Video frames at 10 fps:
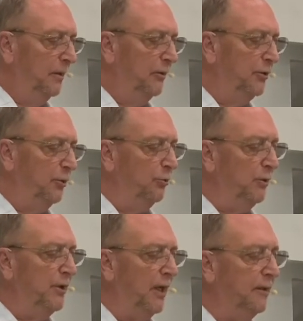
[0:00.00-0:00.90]
The Jews
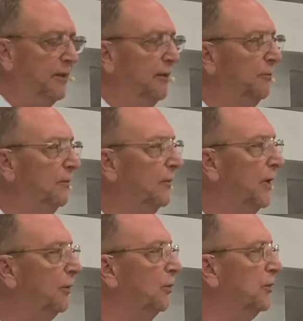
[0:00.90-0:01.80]
rejected him,
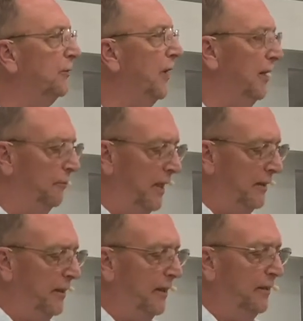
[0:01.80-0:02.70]
they crucified him
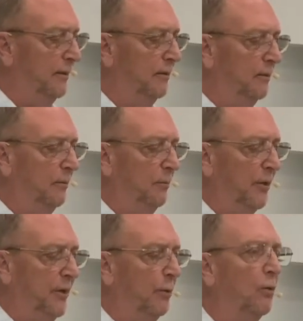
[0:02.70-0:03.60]
that day.
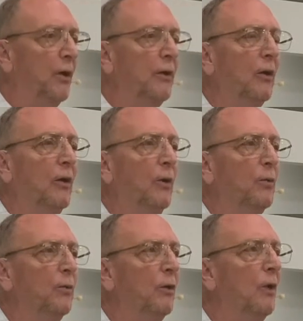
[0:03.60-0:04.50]
But they weren't
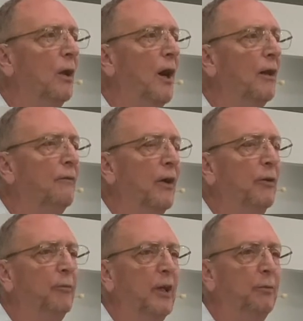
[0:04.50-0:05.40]
alone. There were a lot of
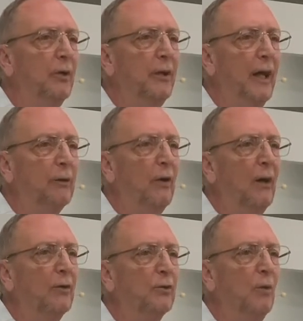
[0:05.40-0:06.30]
other people in that
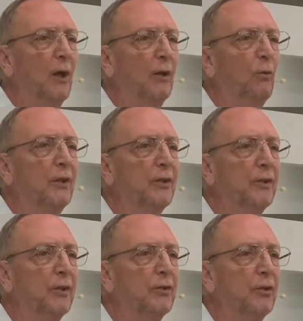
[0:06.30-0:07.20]
crowd as well. It wasn't
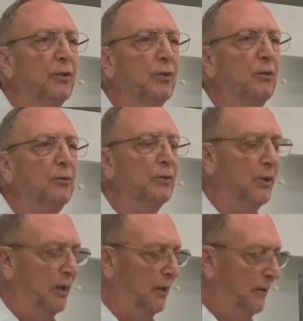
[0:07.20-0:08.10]
just the
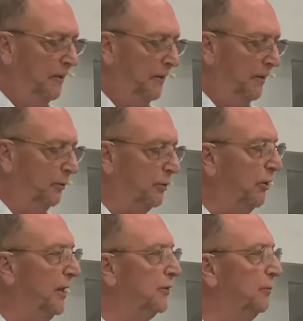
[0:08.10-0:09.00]
Jews. There were
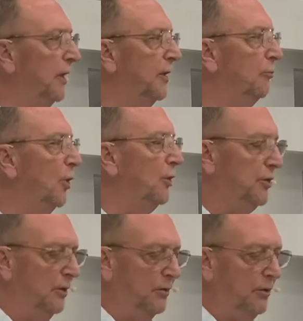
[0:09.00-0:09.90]
tradesmen and
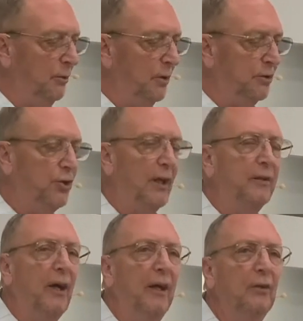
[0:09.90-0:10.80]
merchants. There were
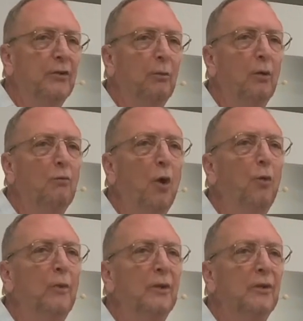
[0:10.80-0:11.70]
Gentiles. There were
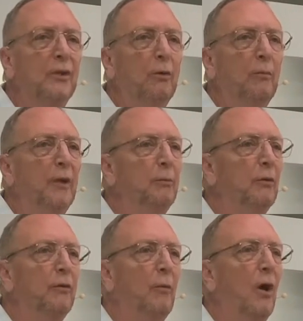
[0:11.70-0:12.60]
Romans. There were
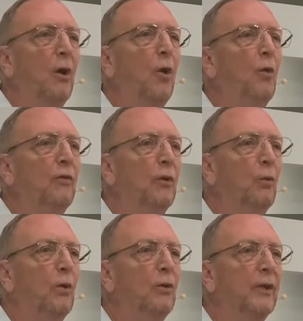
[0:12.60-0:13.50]
people from all over the
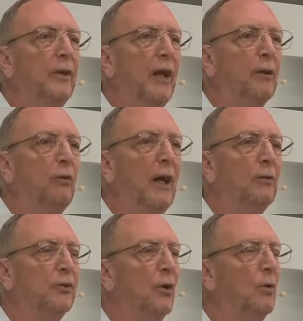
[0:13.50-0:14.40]
world in that
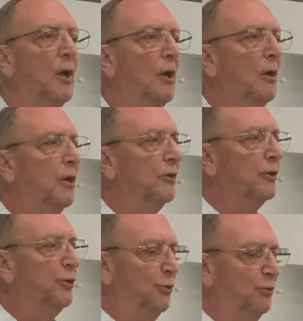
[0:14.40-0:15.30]
crowd. So the
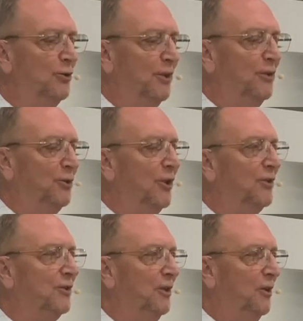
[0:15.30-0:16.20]
Jews didn't
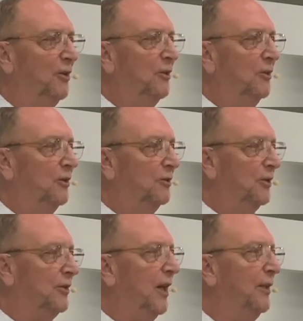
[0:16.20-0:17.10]
just
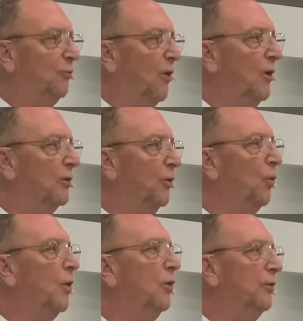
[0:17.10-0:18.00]
decide wrong. The
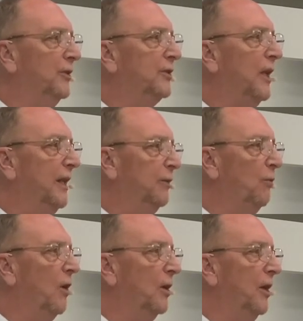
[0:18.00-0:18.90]
world decided
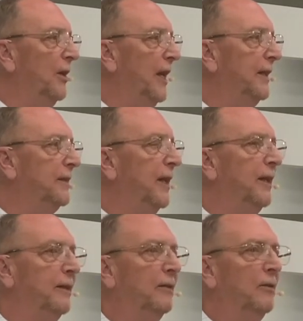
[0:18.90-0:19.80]
wrong on that
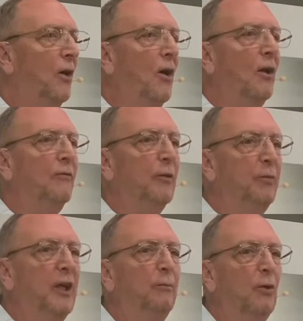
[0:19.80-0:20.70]
day. All of the
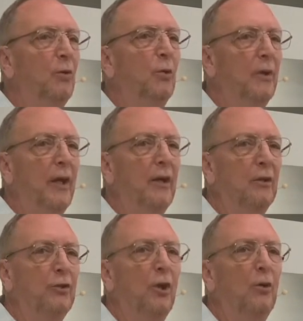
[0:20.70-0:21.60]
people who were
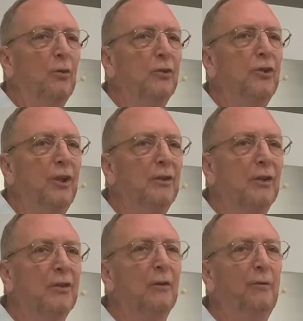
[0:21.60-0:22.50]
there chose
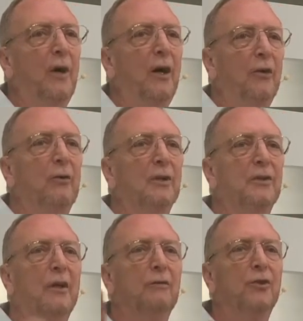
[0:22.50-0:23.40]
Jesus the Father
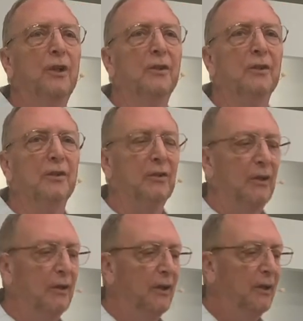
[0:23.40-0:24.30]
instead of Jesus,
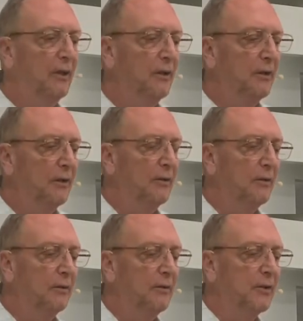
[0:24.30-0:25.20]

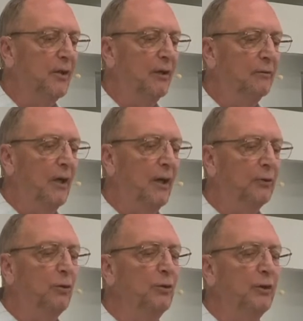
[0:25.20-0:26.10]
the Son of
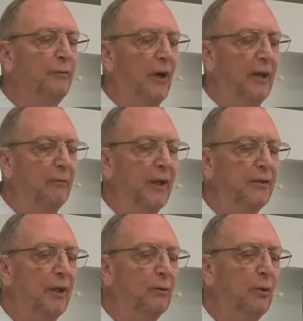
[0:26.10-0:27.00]
God. Crucify him, they
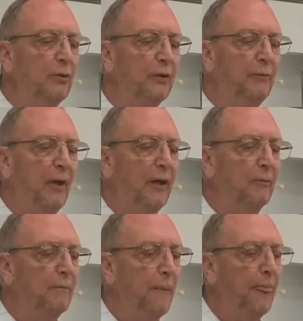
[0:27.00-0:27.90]
said. Crucify
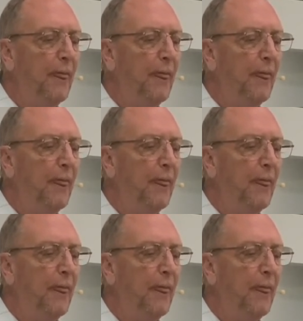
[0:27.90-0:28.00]
him.